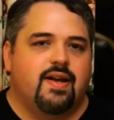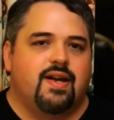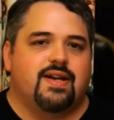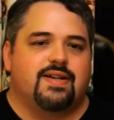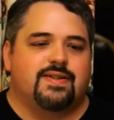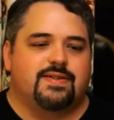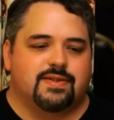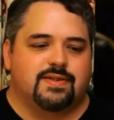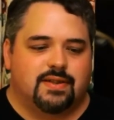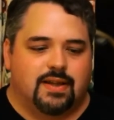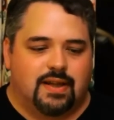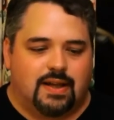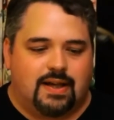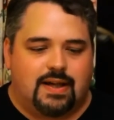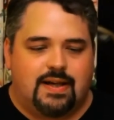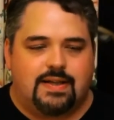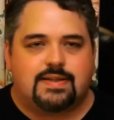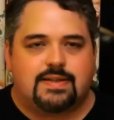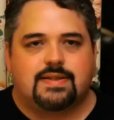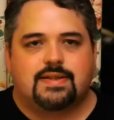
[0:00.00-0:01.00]
It's
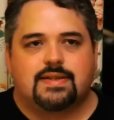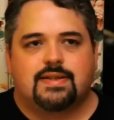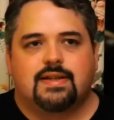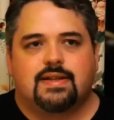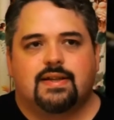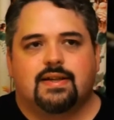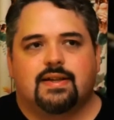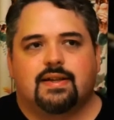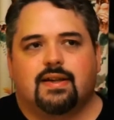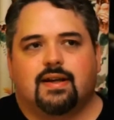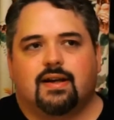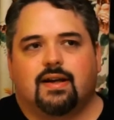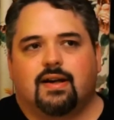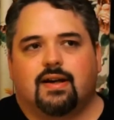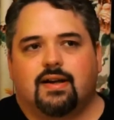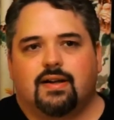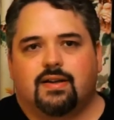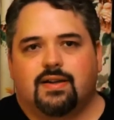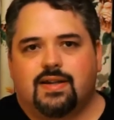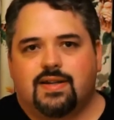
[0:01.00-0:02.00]
light,
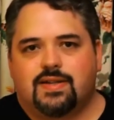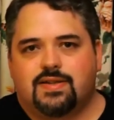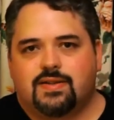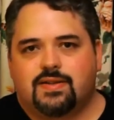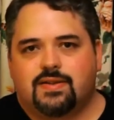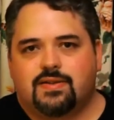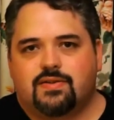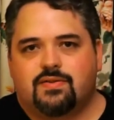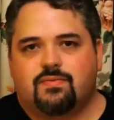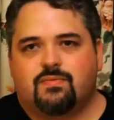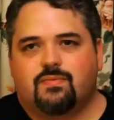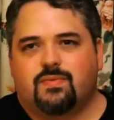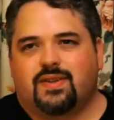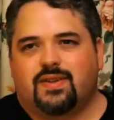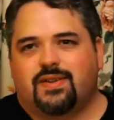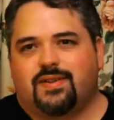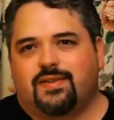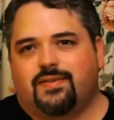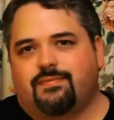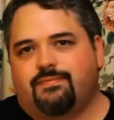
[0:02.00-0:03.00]
easy to,
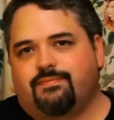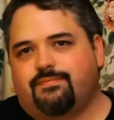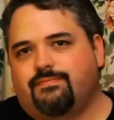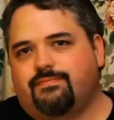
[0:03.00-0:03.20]
well,